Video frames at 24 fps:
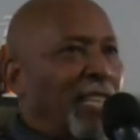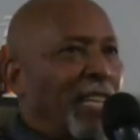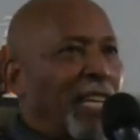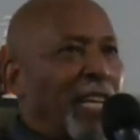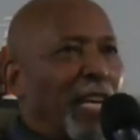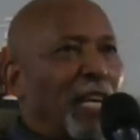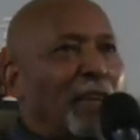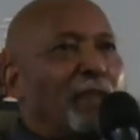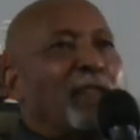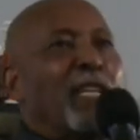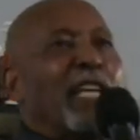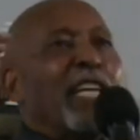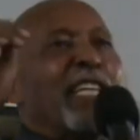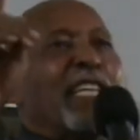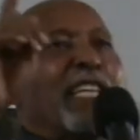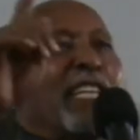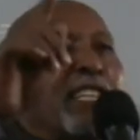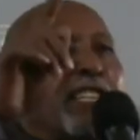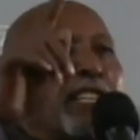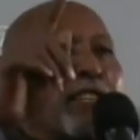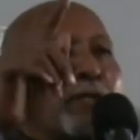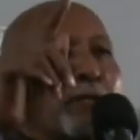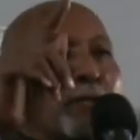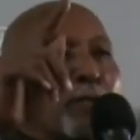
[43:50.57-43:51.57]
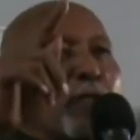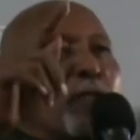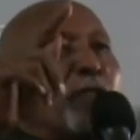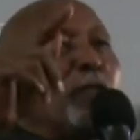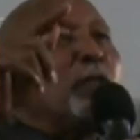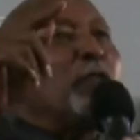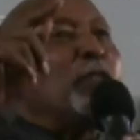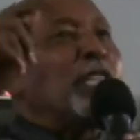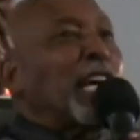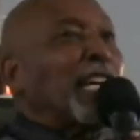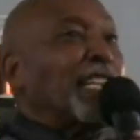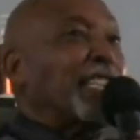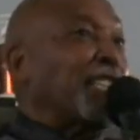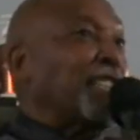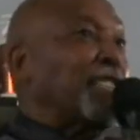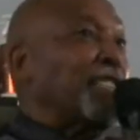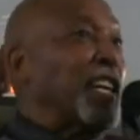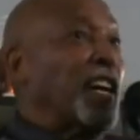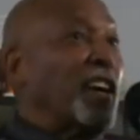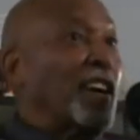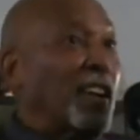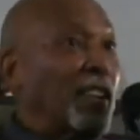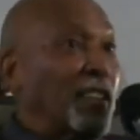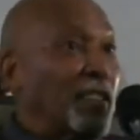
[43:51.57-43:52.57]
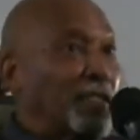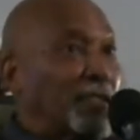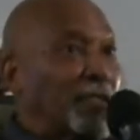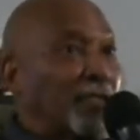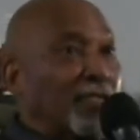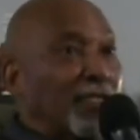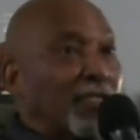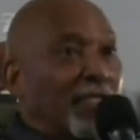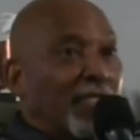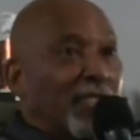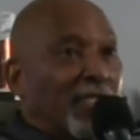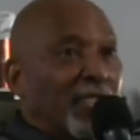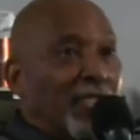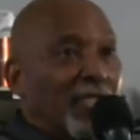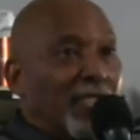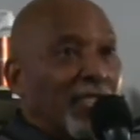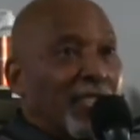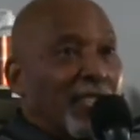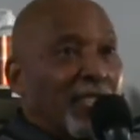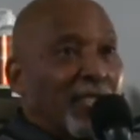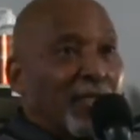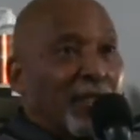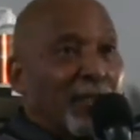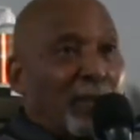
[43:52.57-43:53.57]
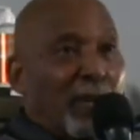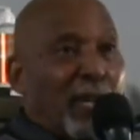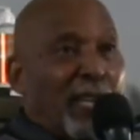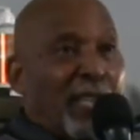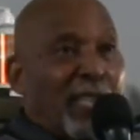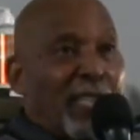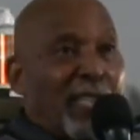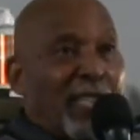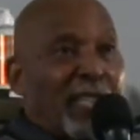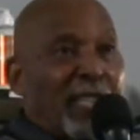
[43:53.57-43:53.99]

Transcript: If they get confused, I dissolve, right?